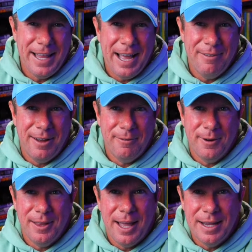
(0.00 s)
live, I
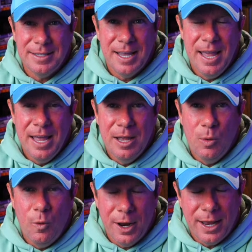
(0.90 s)
realized
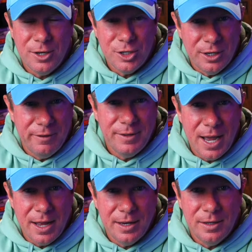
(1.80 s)
what I should have
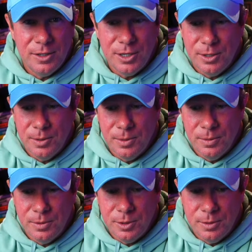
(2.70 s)
done
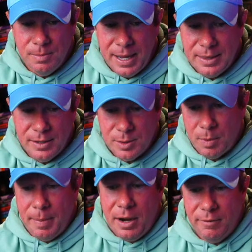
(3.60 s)
to make this
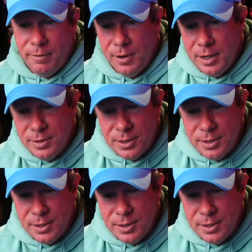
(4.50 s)
prepared for you.